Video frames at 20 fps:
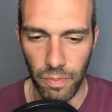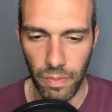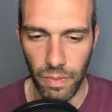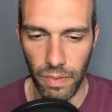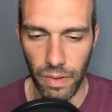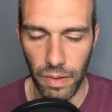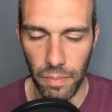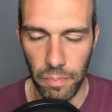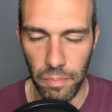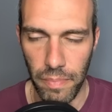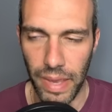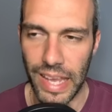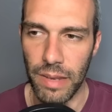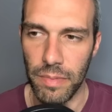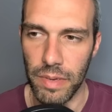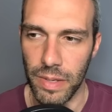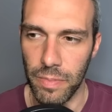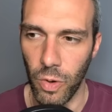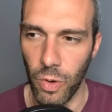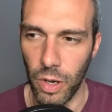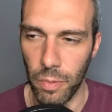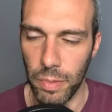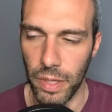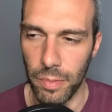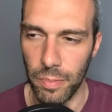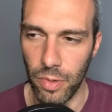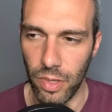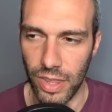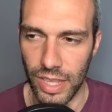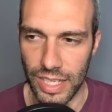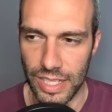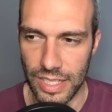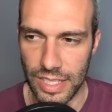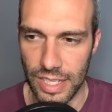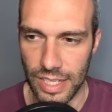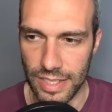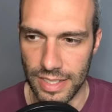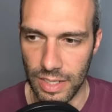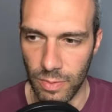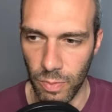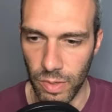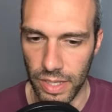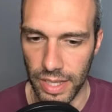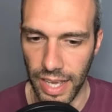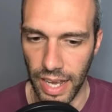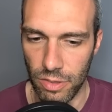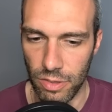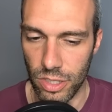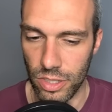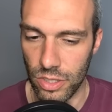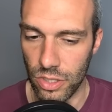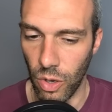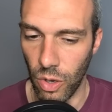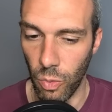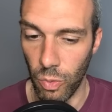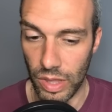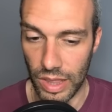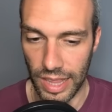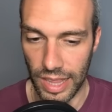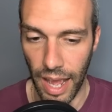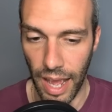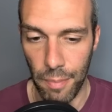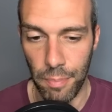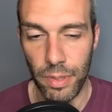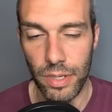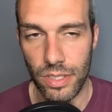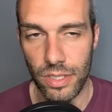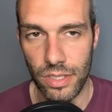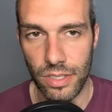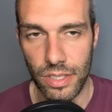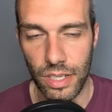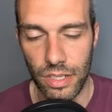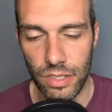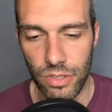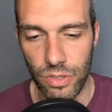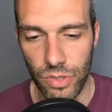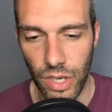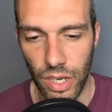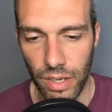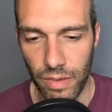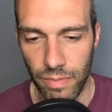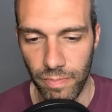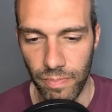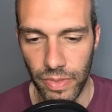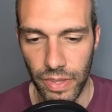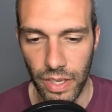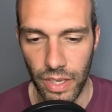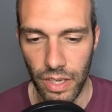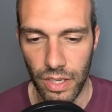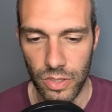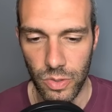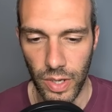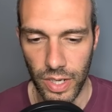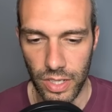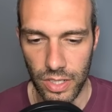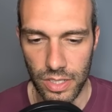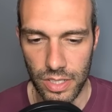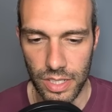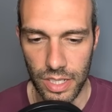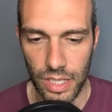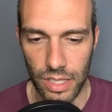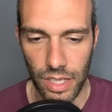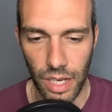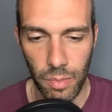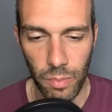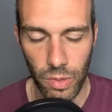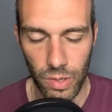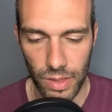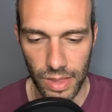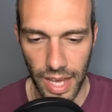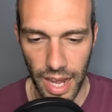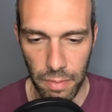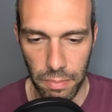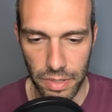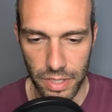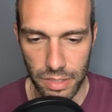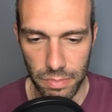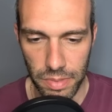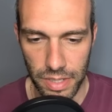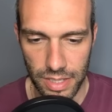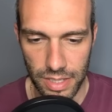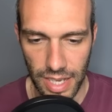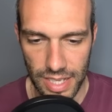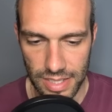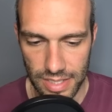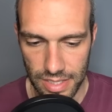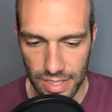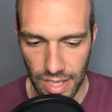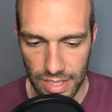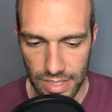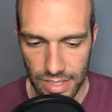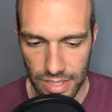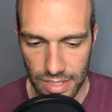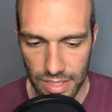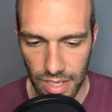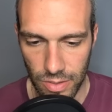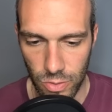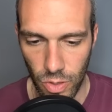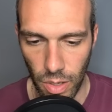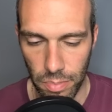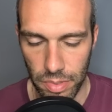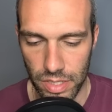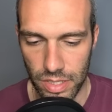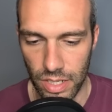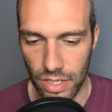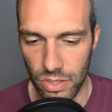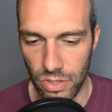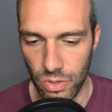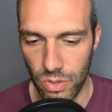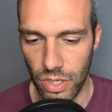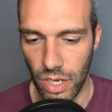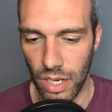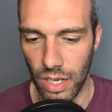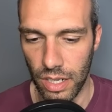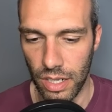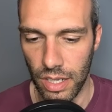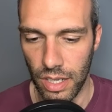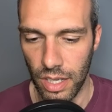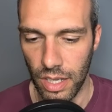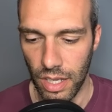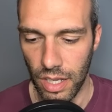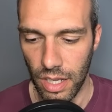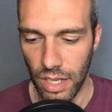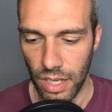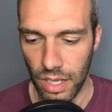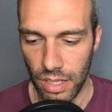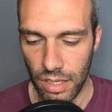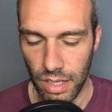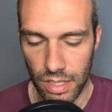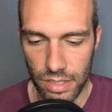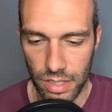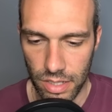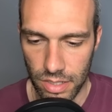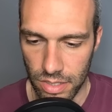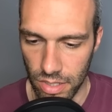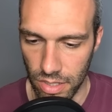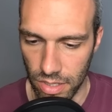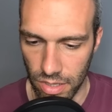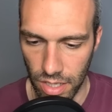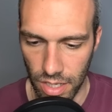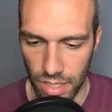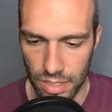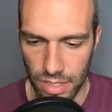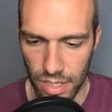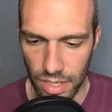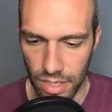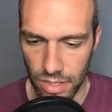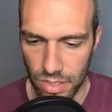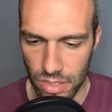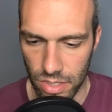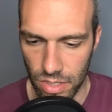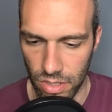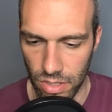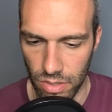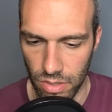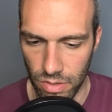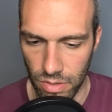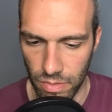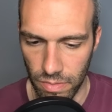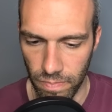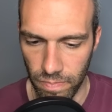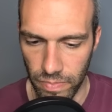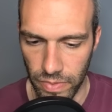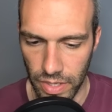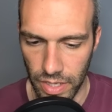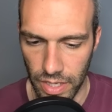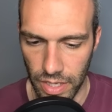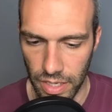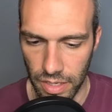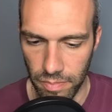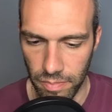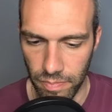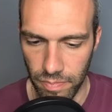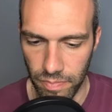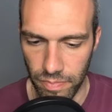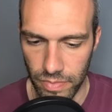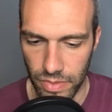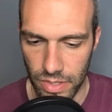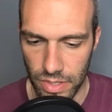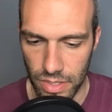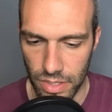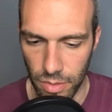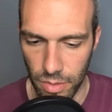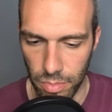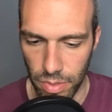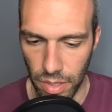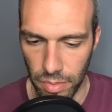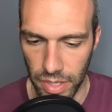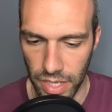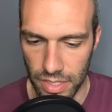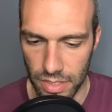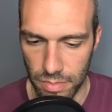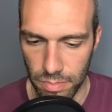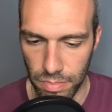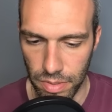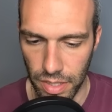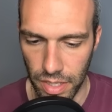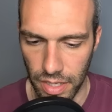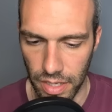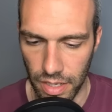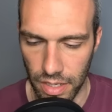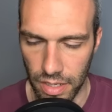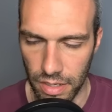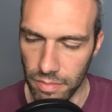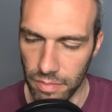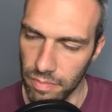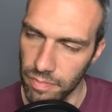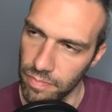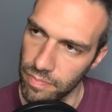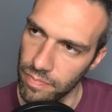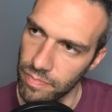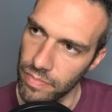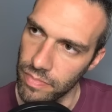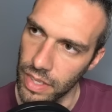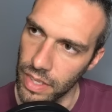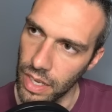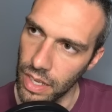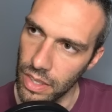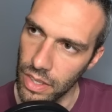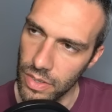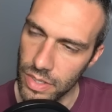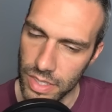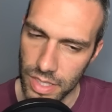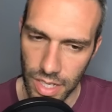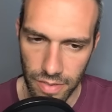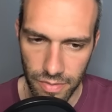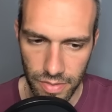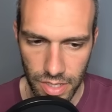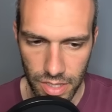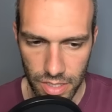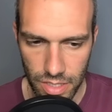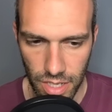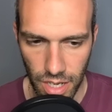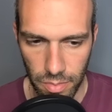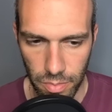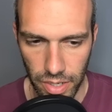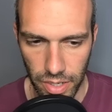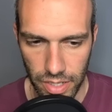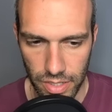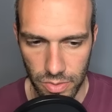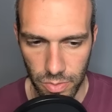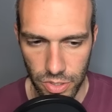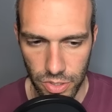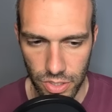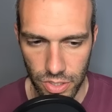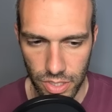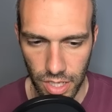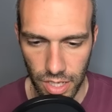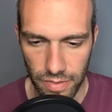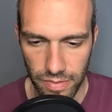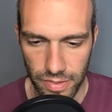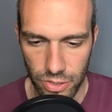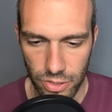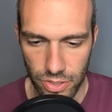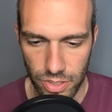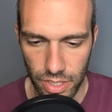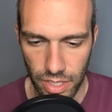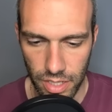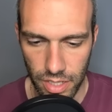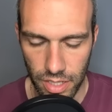Maybe more people this season will now just go with Lapras instead of Dugong. So I could see a lot more Lapras being as the safe swap instead of Dugong. Clodsire is still Clodsire, so still probably has play on it. Although it's not even in the top ranks, which is kind of interesting.